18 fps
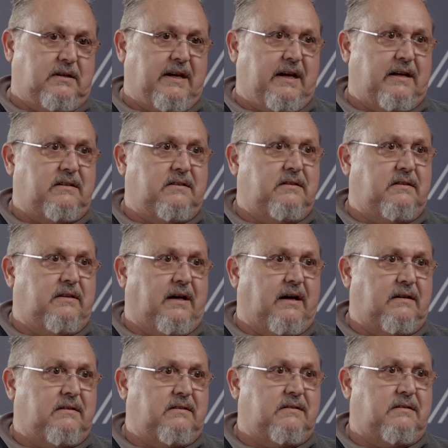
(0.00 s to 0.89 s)
get to
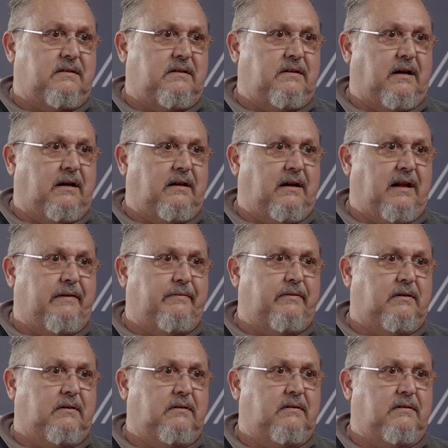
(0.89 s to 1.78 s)
that
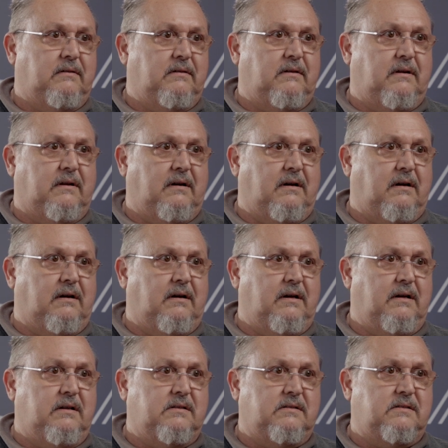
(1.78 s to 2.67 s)
level
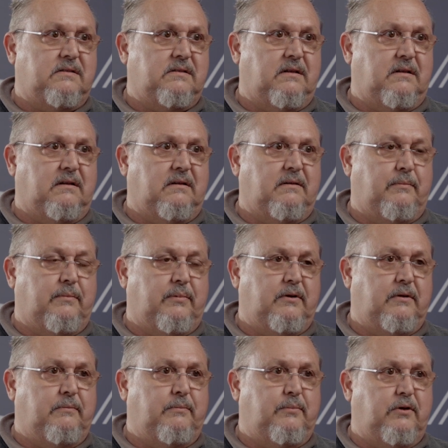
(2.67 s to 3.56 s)

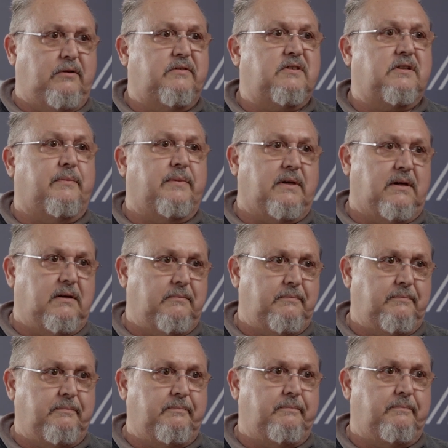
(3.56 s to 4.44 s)
proves
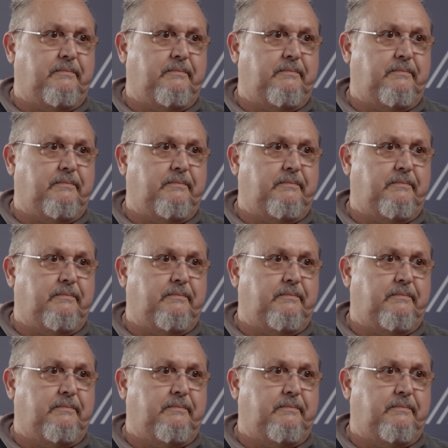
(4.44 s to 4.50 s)
something.